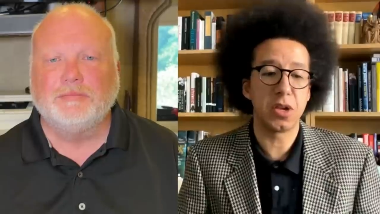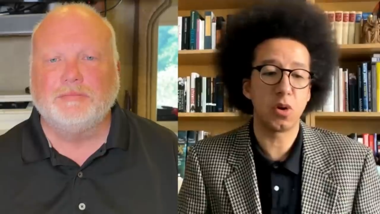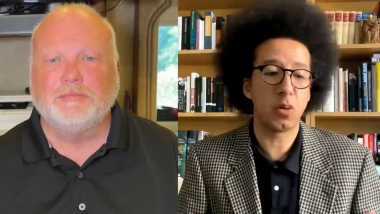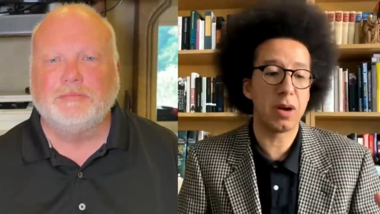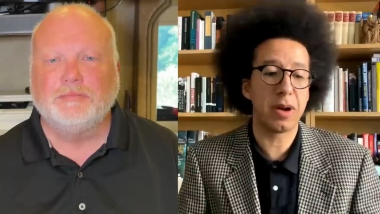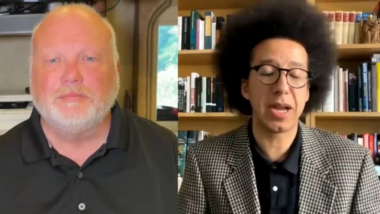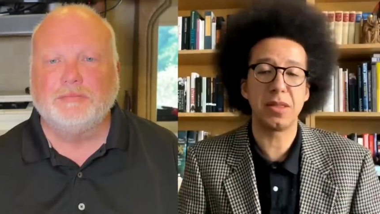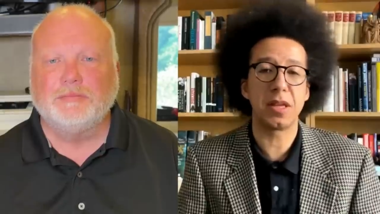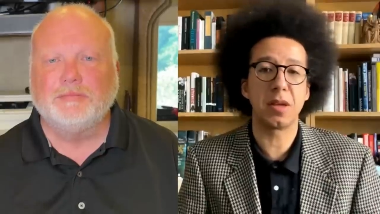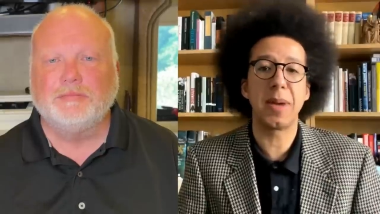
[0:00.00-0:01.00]
Speaker 1: you're quite right
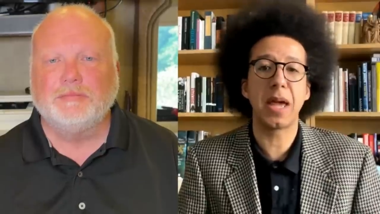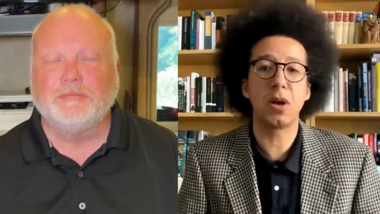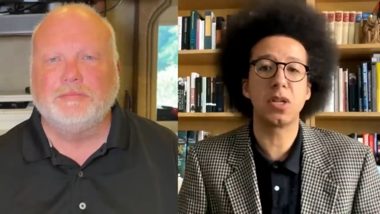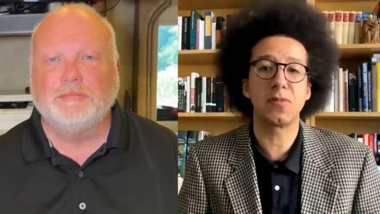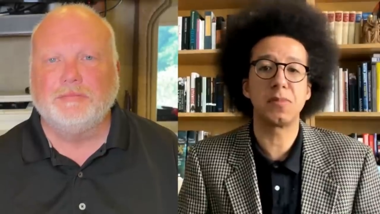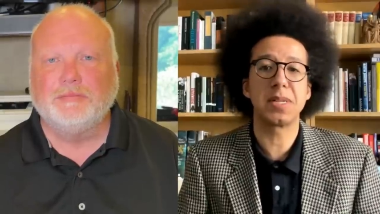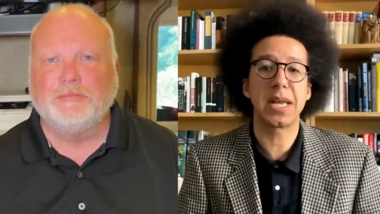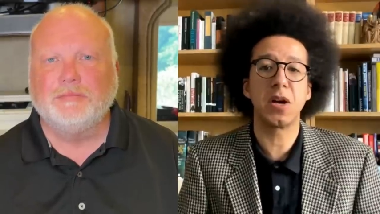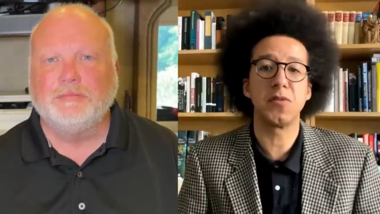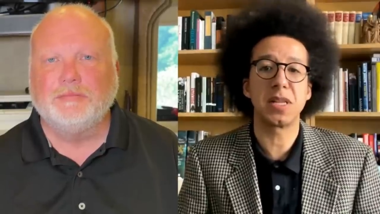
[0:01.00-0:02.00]
in that they're making gods of
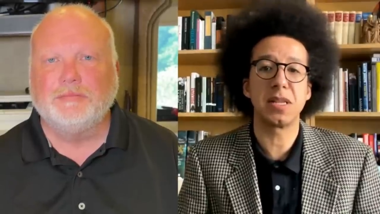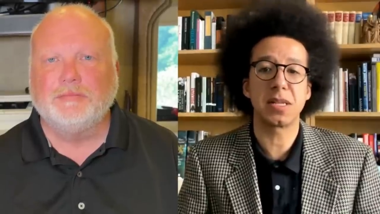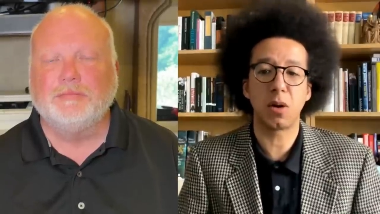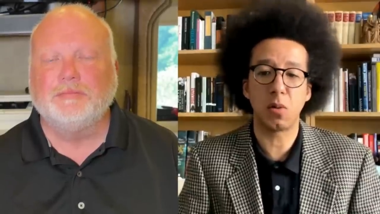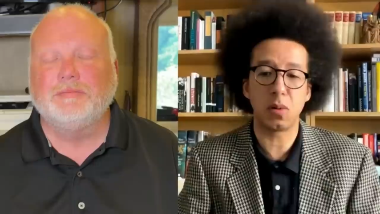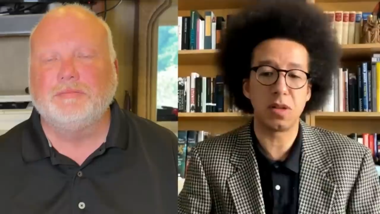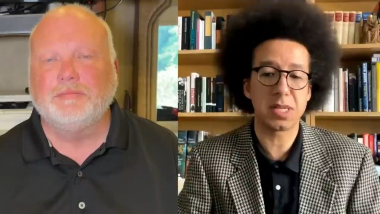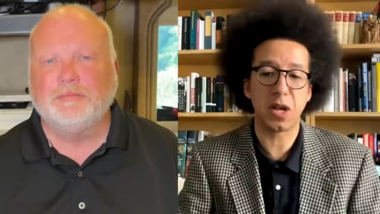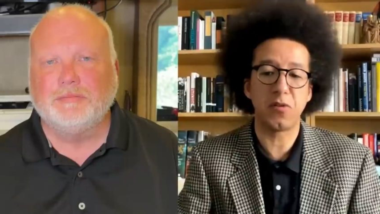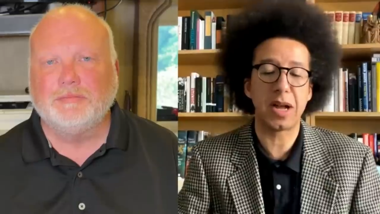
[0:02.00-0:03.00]
themselves in this whole
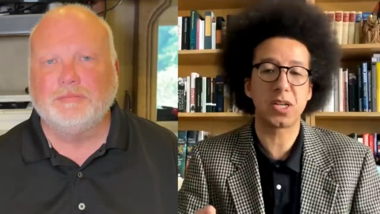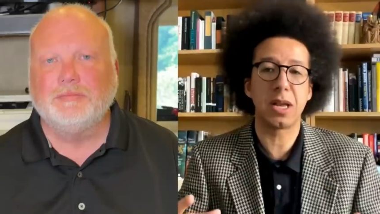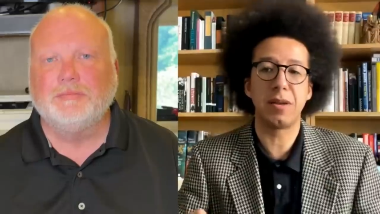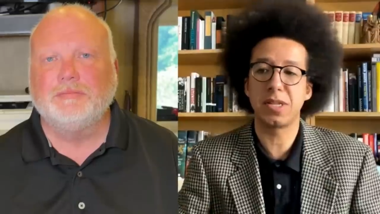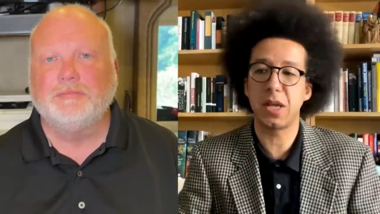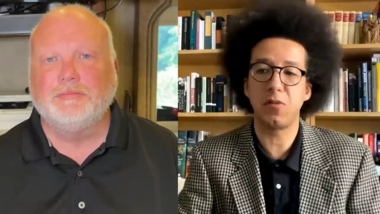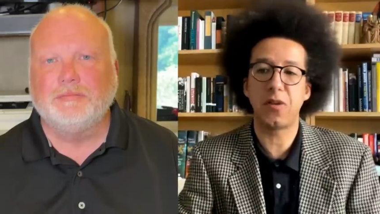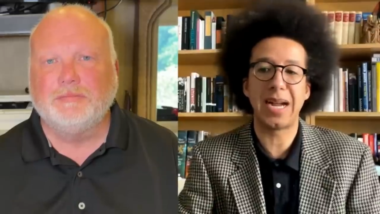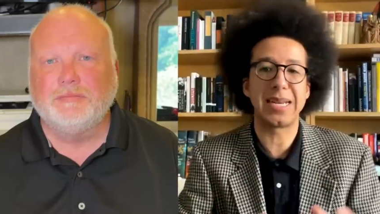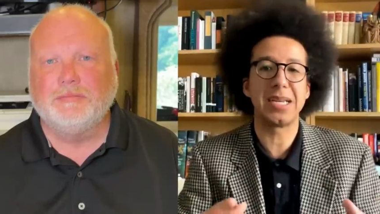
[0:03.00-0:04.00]
self self
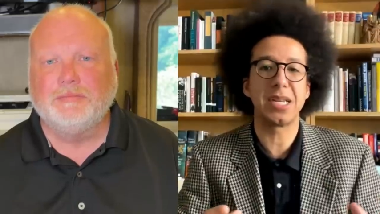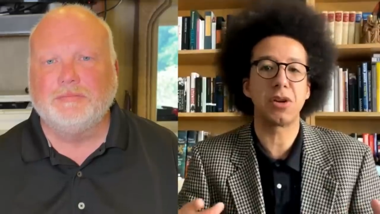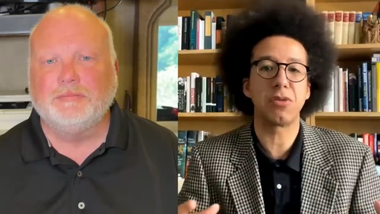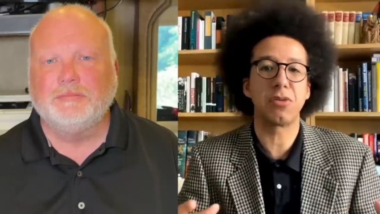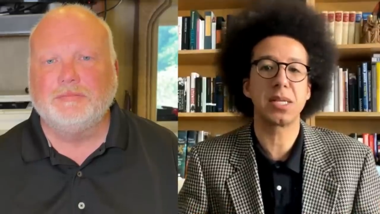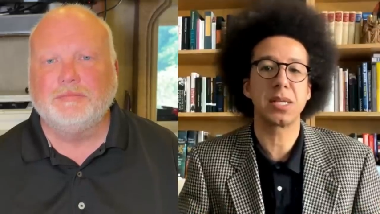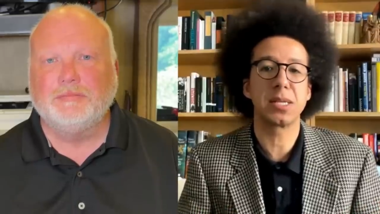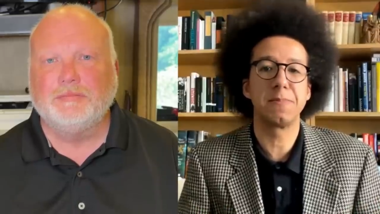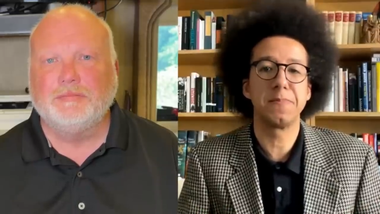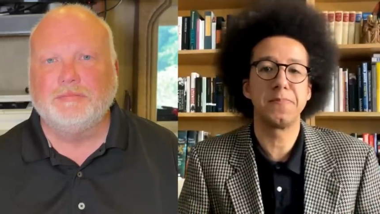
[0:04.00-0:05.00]
identity
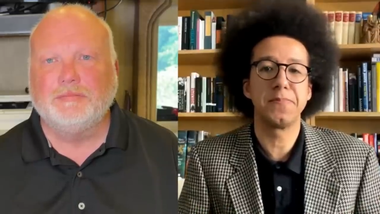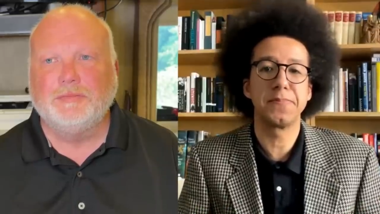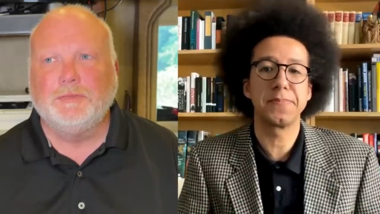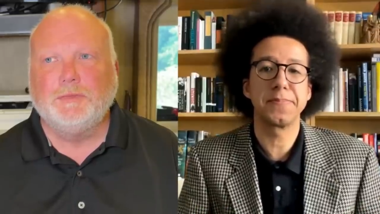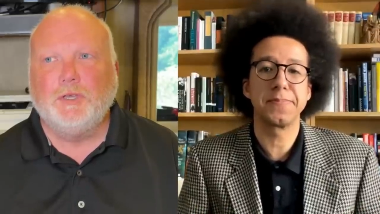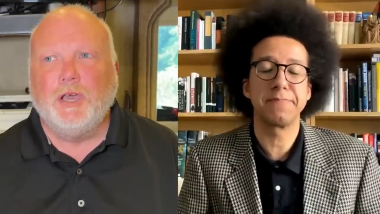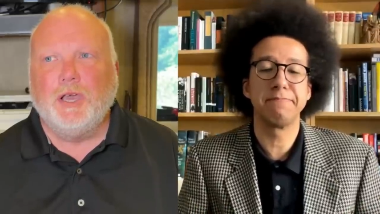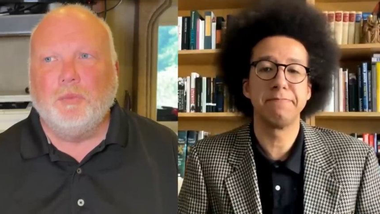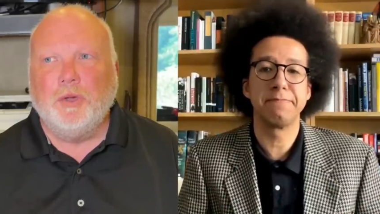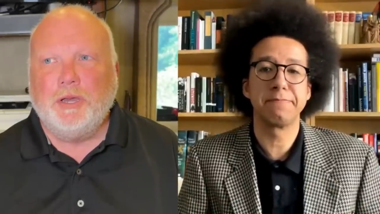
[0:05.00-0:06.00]
crisis.
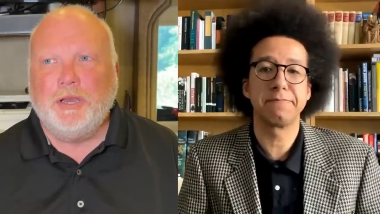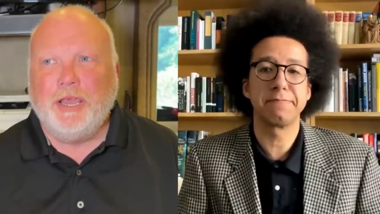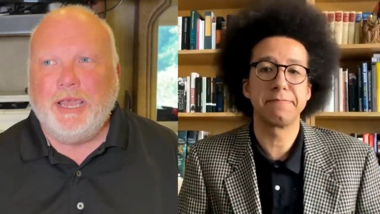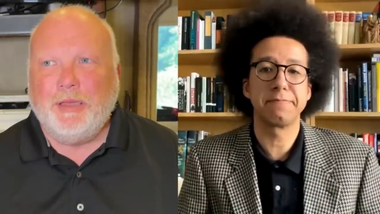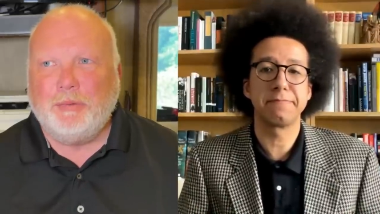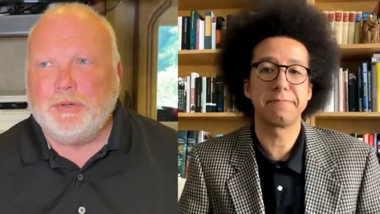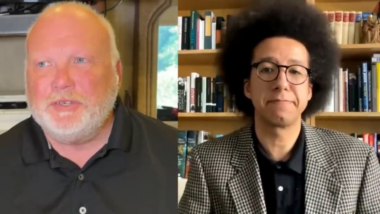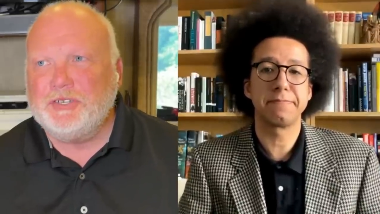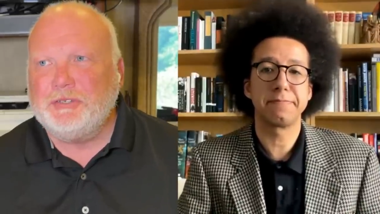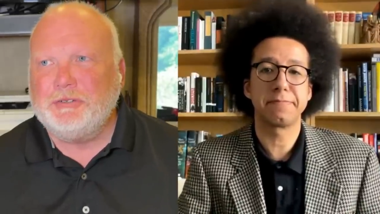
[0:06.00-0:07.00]
Speaker 2: When a
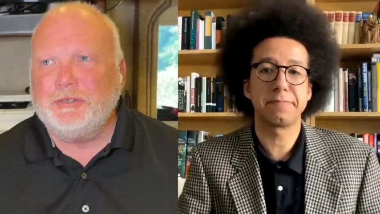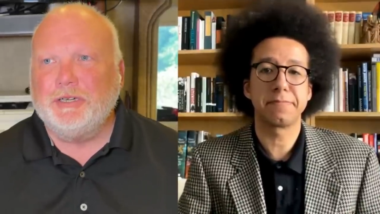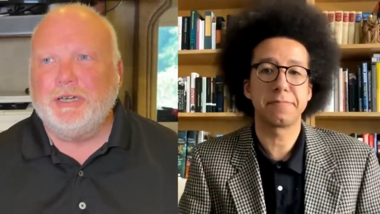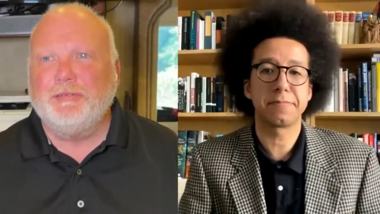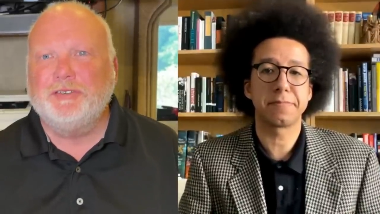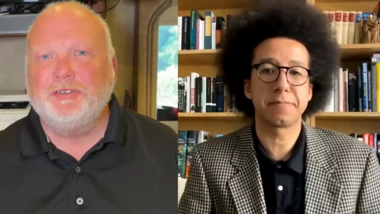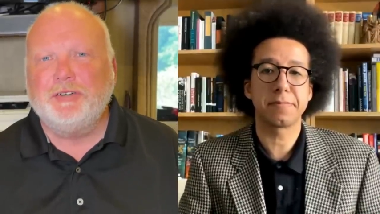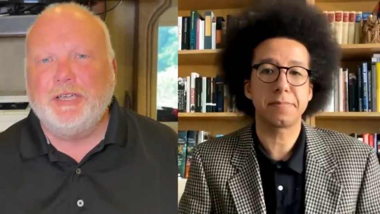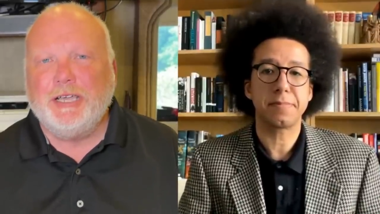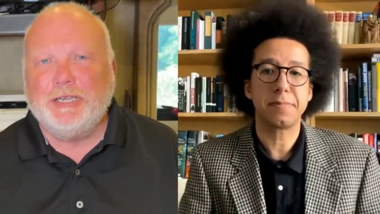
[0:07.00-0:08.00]
person of a
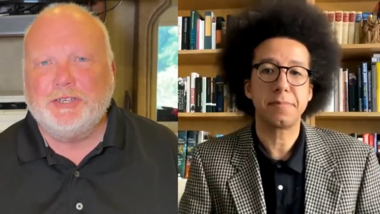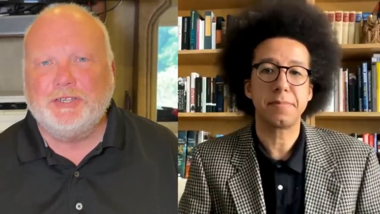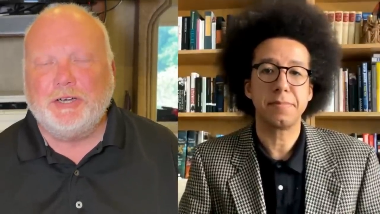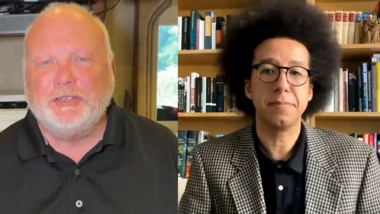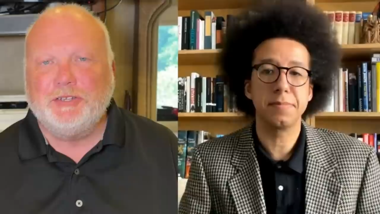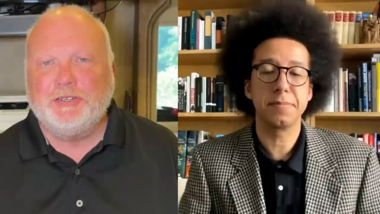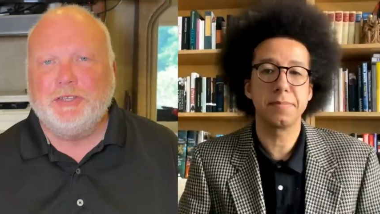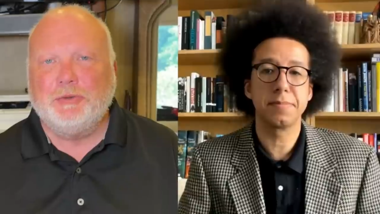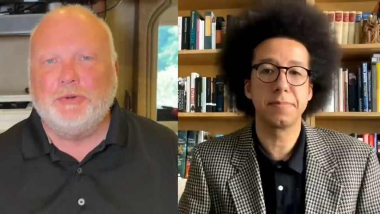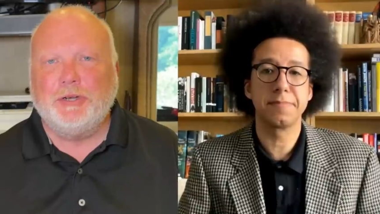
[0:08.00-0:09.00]
certain age starts using
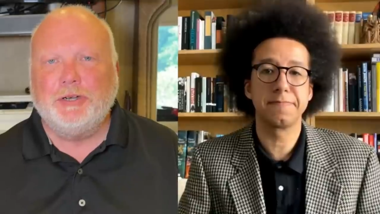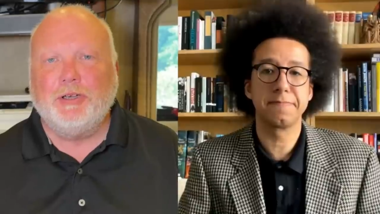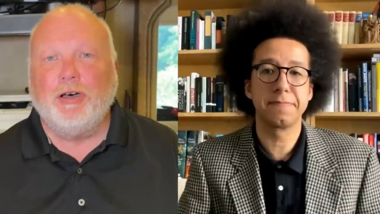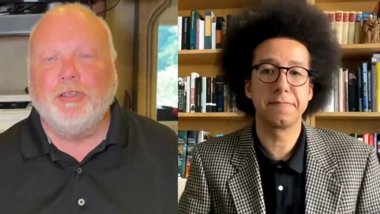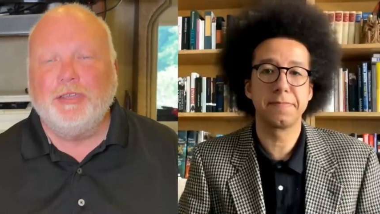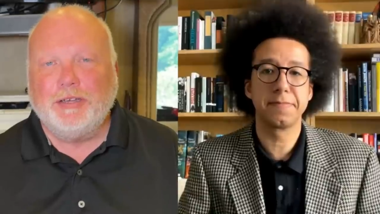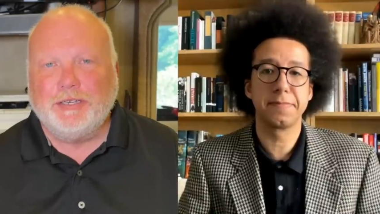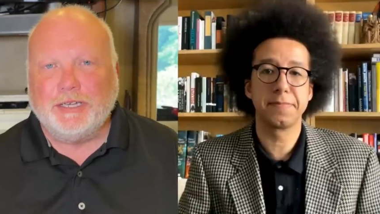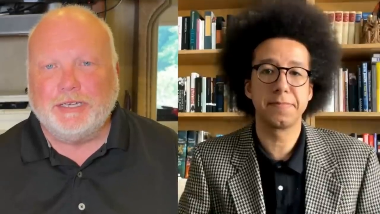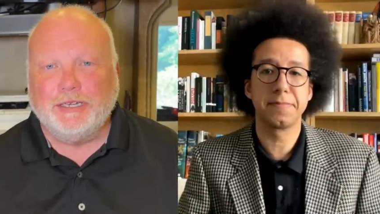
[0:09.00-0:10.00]
the word
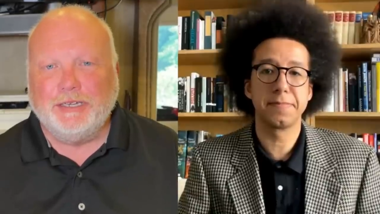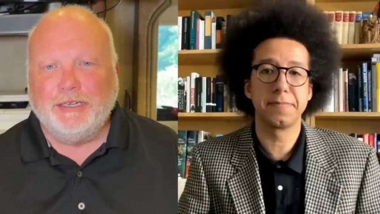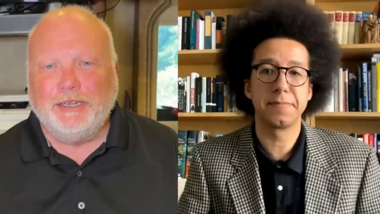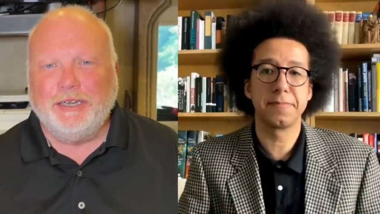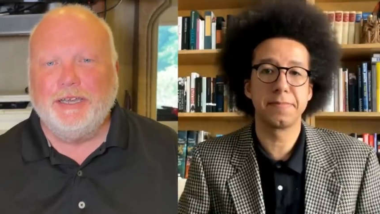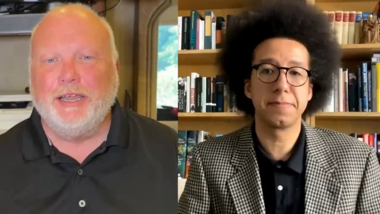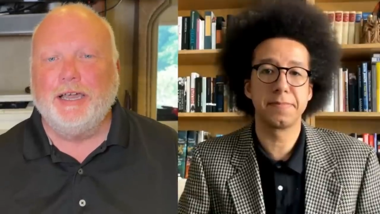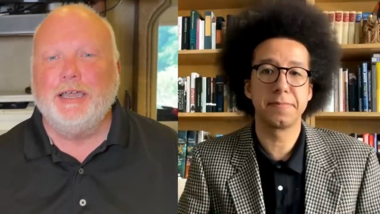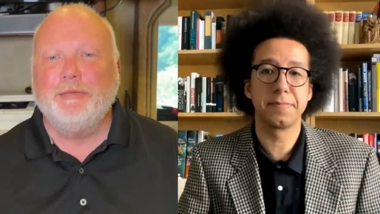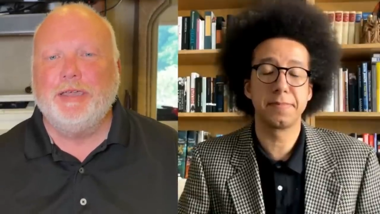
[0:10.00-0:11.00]
authentic, and
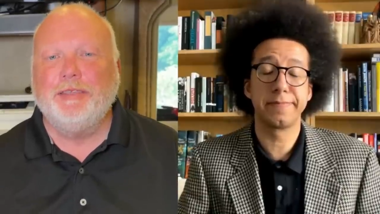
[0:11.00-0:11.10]
I am a